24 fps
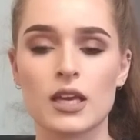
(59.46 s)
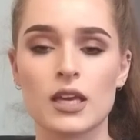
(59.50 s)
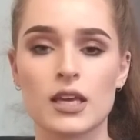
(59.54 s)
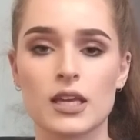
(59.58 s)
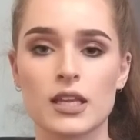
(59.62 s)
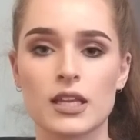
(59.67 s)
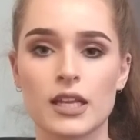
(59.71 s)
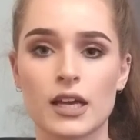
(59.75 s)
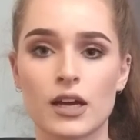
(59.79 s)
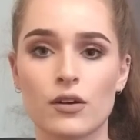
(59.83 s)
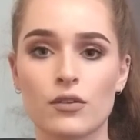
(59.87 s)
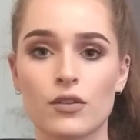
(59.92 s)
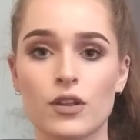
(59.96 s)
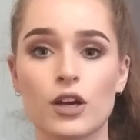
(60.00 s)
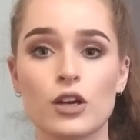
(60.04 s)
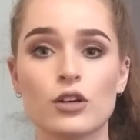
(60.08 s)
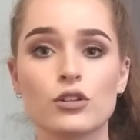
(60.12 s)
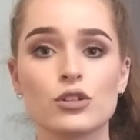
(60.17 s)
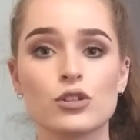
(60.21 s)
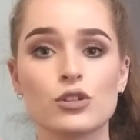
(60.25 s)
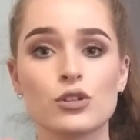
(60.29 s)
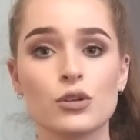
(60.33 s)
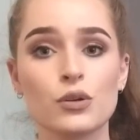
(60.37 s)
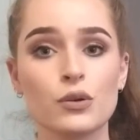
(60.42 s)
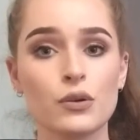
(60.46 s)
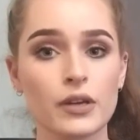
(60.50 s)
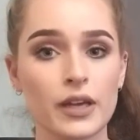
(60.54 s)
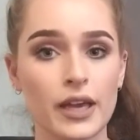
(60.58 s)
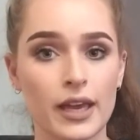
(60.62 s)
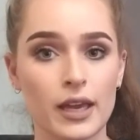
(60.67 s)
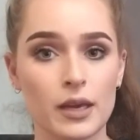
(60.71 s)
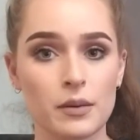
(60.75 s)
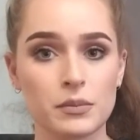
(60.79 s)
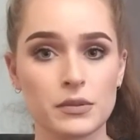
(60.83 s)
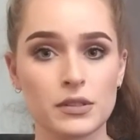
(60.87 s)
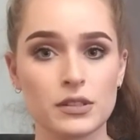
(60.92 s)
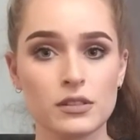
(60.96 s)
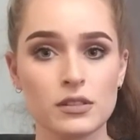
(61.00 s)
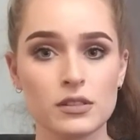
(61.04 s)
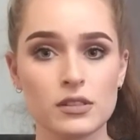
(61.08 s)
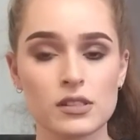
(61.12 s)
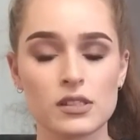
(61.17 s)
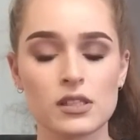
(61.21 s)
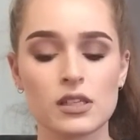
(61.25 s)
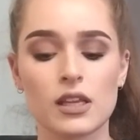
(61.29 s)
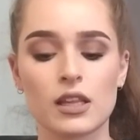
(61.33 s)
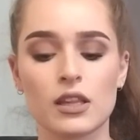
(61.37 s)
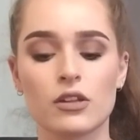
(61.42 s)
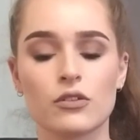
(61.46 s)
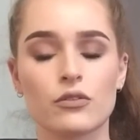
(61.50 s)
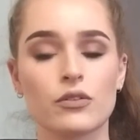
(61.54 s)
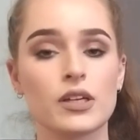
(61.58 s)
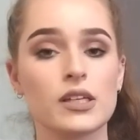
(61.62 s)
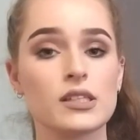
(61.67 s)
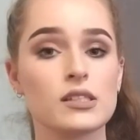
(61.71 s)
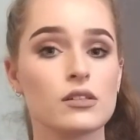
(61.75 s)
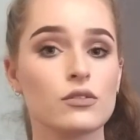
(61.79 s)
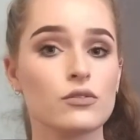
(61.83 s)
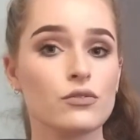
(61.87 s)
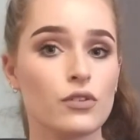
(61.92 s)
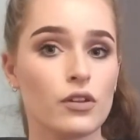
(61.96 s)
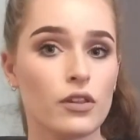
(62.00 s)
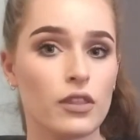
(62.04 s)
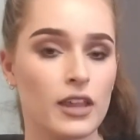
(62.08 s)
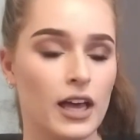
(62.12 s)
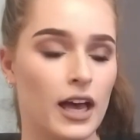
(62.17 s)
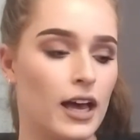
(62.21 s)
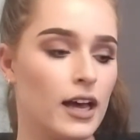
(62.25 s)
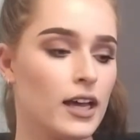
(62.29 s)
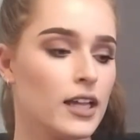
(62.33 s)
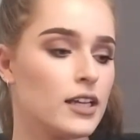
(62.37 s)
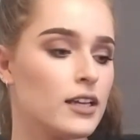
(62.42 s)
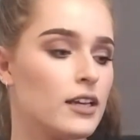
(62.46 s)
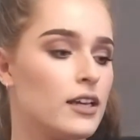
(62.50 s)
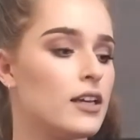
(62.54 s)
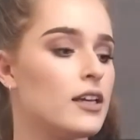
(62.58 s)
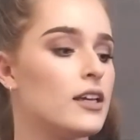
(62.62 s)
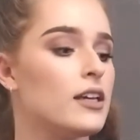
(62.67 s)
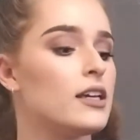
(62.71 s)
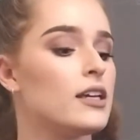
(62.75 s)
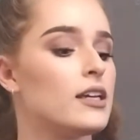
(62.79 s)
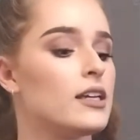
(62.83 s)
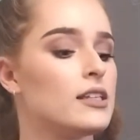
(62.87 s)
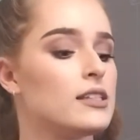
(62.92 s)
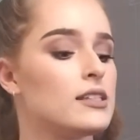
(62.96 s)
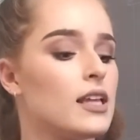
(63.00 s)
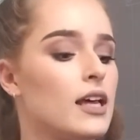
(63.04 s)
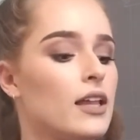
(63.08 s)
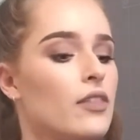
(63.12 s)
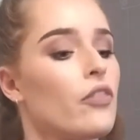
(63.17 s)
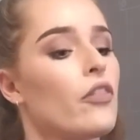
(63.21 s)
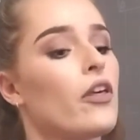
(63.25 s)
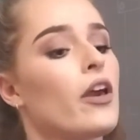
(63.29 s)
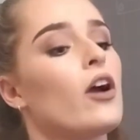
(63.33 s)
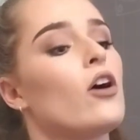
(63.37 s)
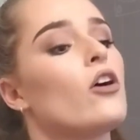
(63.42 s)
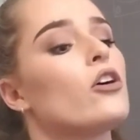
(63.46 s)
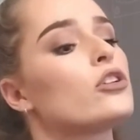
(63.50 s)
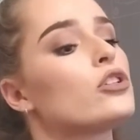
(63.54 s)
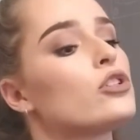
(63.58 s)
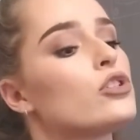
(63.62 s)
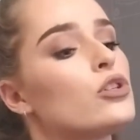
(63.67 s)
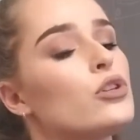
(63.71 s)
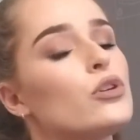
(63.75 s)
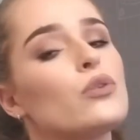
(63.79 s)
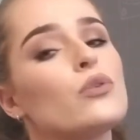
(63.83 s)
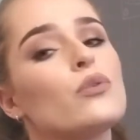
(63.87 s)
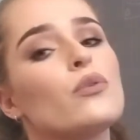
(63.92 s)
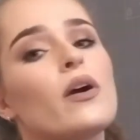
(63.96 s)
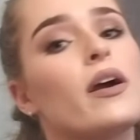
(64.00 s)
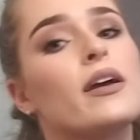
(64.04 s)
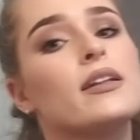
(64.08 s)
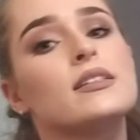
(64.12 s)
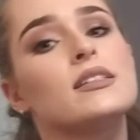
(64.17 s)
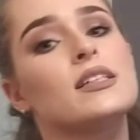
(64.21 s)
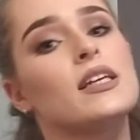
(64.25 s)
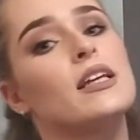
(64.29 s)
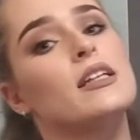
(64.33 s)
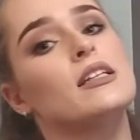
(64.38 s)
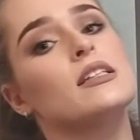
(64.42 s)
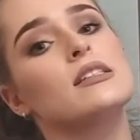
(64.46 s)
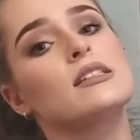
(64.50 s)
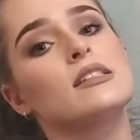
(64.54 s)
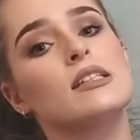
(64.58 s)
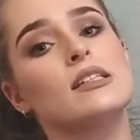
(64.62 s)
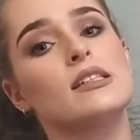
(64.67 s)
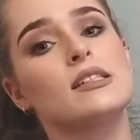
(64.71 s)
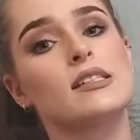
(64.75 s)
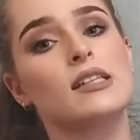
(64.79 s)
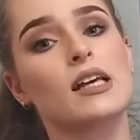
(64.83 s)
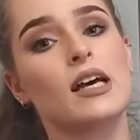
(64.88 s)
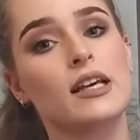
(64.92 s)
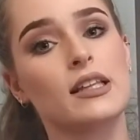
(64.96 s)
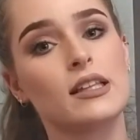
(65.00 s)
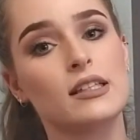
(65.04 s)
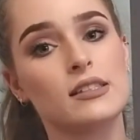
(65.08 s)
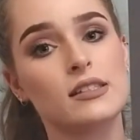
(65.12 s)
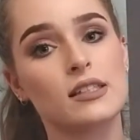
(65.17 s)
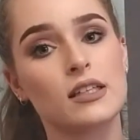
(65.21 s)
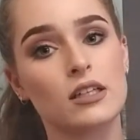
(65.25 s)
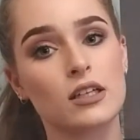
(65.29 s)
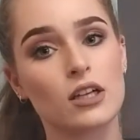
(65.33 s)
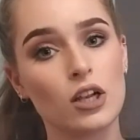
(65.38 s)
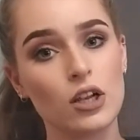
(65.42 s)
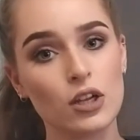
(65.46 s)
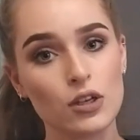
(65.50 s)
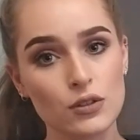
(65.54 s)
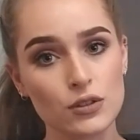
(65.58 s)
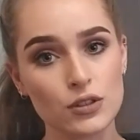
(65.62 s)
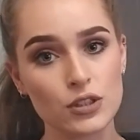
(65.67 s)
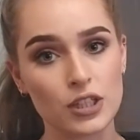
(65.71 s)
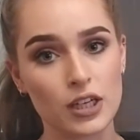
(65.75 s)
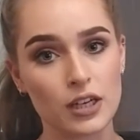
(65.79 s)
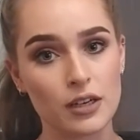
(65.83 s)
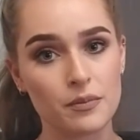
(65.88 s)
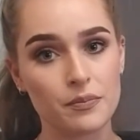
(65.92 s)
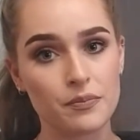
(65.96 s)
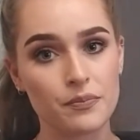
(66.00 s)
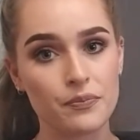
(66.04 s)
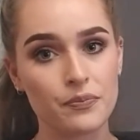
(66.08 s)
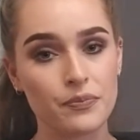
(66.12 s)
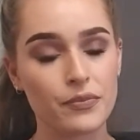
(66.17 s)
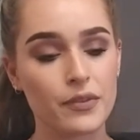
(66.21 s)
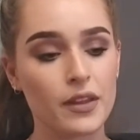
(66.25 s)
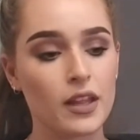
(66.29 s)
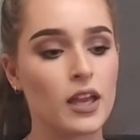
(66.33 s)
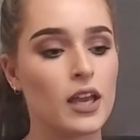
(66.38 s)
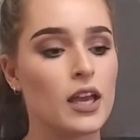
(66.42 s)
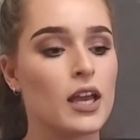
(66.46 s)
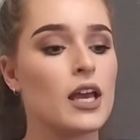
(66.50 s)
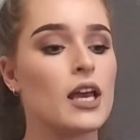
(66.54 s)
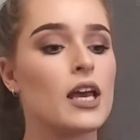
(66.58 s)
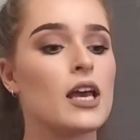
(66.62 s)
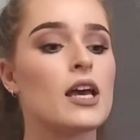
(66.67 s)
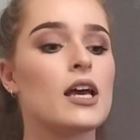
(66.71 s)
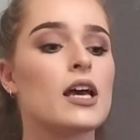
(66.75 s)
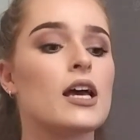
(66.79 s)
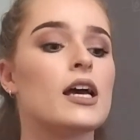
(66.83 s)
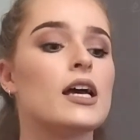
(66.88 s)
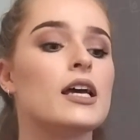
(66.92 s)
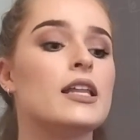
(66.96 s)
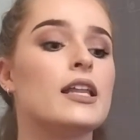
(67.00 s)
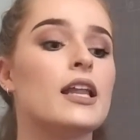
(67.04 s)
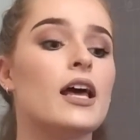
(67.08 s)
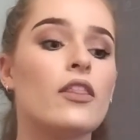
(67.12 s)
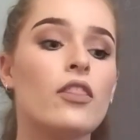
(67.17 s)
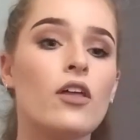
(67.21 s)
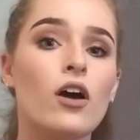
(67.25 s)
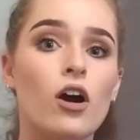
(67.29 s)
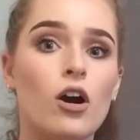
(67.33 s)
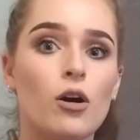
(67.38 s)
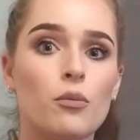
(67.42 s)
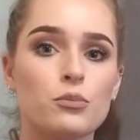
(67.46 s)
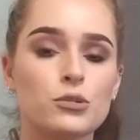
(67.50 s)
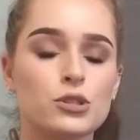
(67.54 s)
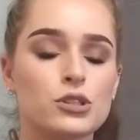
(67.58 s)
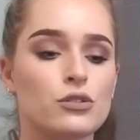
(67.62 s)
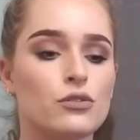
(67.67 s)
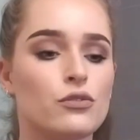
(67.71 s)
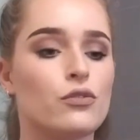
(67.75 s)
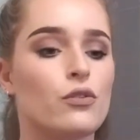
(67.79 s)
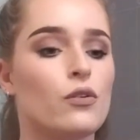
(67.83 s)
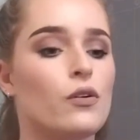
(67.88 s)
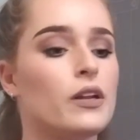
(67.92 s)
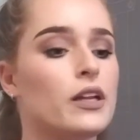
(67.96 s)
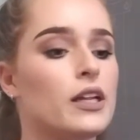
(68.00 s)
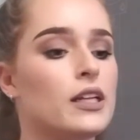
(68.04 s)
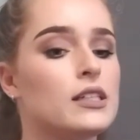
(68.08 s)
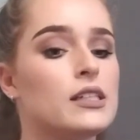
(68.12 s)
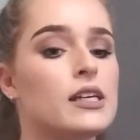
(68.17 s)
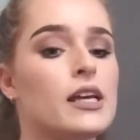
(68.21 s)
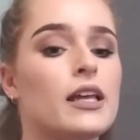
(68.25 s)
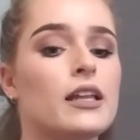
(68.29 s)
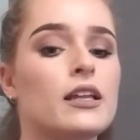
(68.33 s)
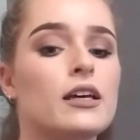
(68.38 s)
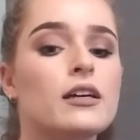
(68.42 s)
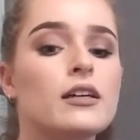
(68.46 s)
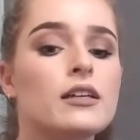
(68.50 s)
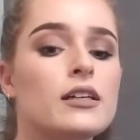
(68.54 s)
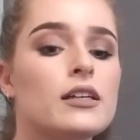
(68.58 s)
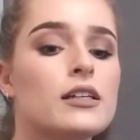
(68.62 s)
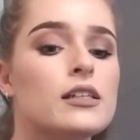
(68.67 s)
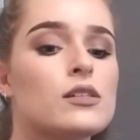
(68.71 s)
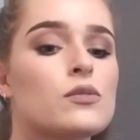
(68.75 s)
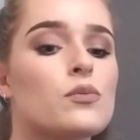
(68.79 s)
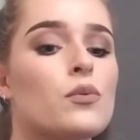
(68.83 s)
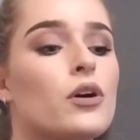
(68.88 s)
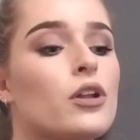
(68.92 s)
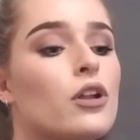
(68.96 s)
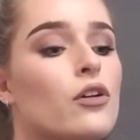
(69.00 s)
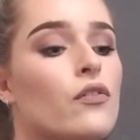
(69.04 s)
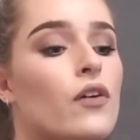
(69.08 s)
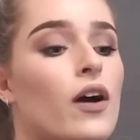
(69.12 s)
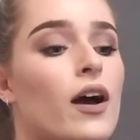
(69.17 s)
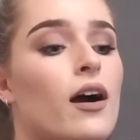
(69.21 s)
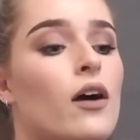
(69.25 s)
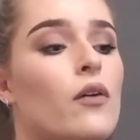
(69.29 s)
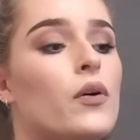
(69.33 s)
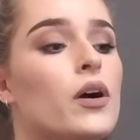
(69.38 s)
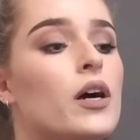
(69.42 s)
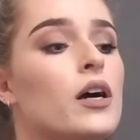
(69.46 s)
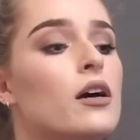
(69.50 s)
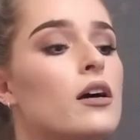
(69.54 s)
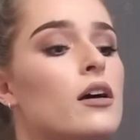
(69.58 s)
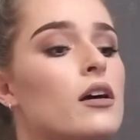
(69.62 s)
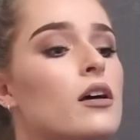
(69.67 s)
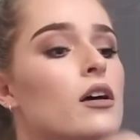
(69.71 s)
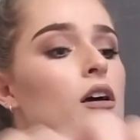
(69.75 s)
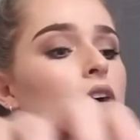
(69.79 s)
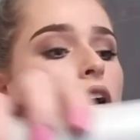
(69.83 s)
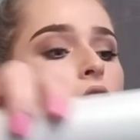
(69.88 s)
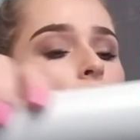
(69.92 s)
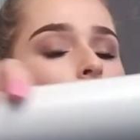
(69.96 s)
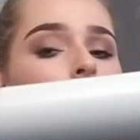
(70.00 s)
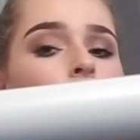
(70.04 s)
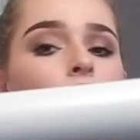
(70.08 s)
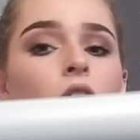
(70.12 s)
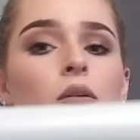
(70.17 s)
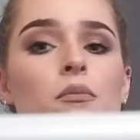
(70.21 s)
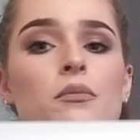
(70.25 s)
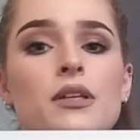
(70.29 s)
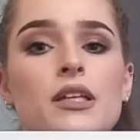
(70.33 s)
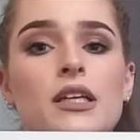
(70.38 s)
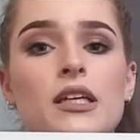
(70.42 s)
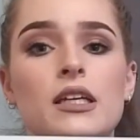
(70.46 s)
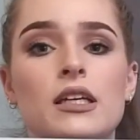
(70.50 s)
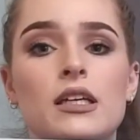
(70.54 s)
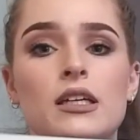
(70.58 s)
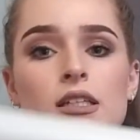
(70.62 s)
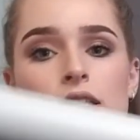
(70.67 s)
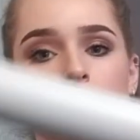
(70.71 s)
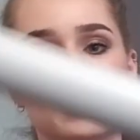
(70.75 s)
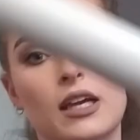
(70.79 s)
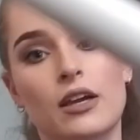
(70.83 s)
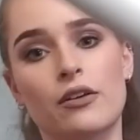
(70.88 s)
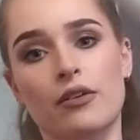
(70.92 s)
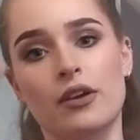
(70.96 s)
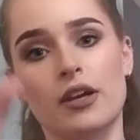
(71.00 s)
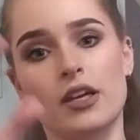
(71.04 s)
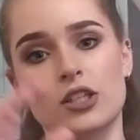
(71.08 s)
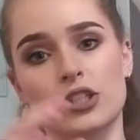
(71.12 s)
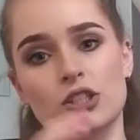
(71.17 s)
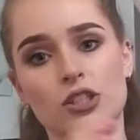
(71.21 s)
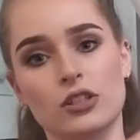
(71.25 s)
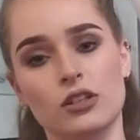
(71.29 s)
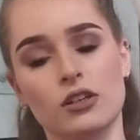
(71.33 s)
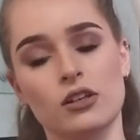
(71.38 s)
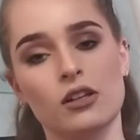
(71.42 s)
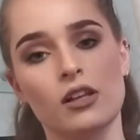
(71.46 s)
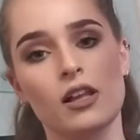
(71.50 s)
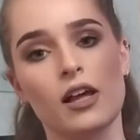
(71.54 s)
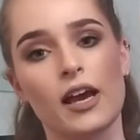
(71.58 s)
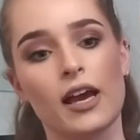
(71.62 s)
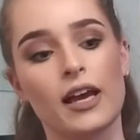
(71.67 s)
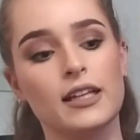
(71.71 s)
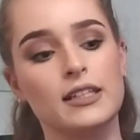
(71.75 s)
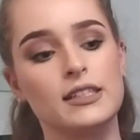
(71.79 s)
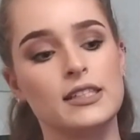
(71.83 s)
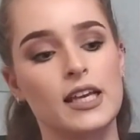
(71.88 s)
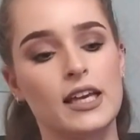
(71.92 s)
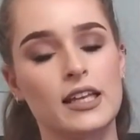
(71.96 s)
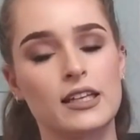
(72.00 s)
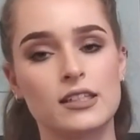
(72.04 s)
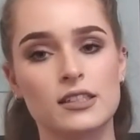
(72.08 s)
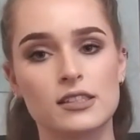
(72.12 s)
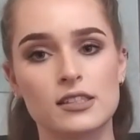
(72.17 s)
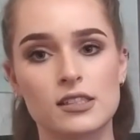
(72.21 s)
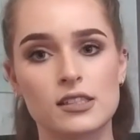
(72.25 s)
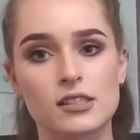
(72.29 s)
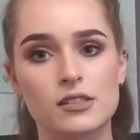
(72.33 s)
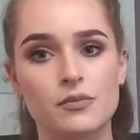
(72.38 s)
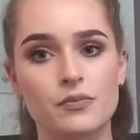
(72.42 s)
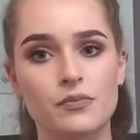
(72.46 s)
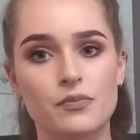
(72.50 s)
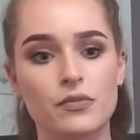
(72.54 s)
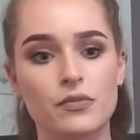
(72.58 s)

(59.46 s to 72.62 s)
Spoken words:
Now, there are two cables. The reason for that is that there are two antennas inside this enclosure. Another option for an antenna is one of our omni-directional antennas.